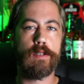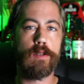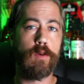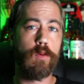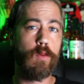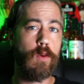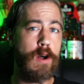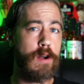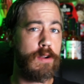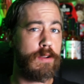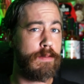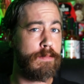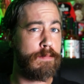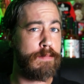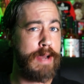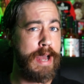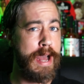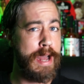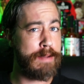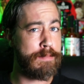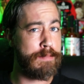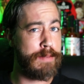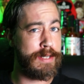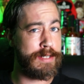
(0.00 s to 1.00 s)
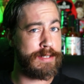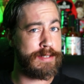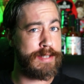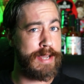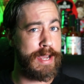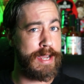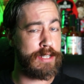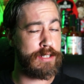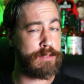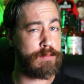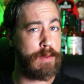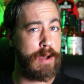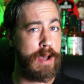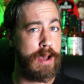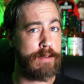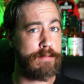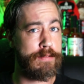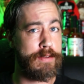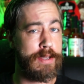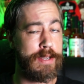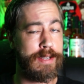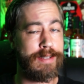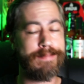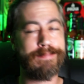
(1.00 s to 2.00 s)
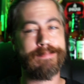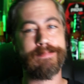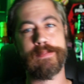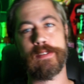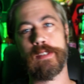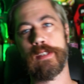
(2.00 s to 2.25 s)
Welcome back, Mustache Mafia.